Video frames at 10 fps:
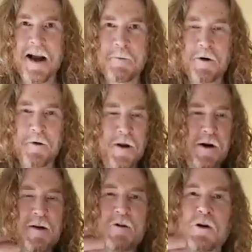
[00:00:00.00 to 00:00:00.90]
There
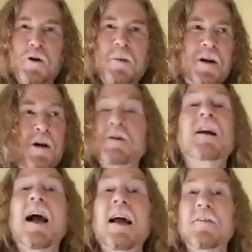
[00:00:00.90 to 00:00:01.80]
never could be. Did
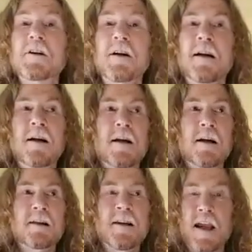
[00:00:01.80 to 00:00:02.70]
I ever
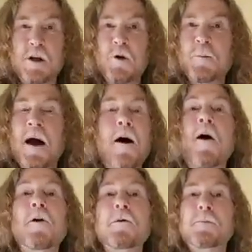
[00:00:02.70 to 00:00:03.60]
take you in my
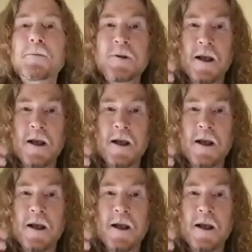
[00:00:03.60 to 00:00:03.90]
arms,